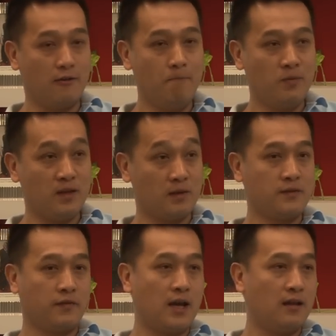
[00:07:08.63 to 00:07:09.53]
You know, in
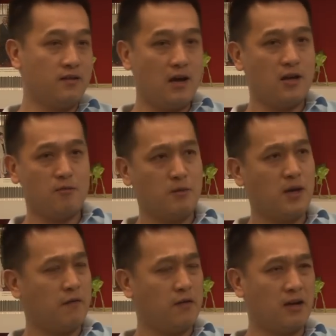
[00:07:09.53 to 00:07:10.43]
terms of talent, you
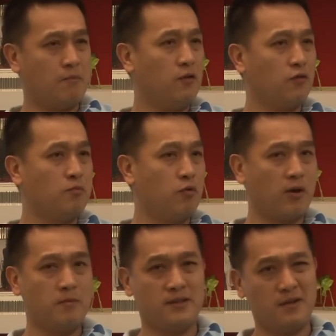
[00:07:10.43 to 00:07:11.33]
maybe have a couple of good
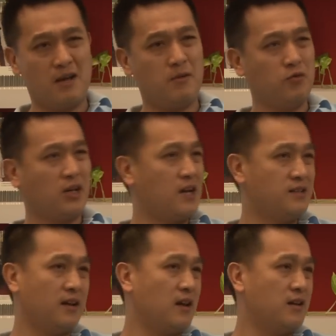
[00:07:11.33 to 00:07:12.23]
programmers, but with
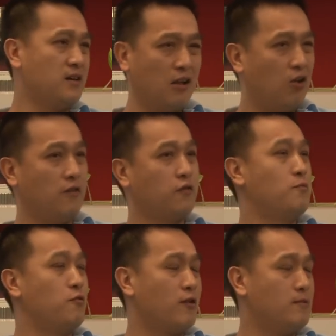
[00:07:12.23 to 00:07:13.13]
cash they can hire a lot of
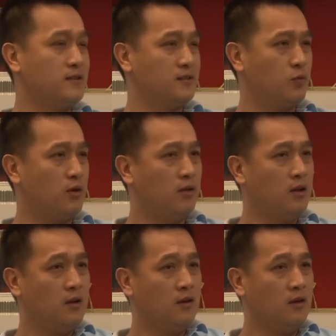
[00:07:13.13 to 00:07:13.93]
good programmers as well.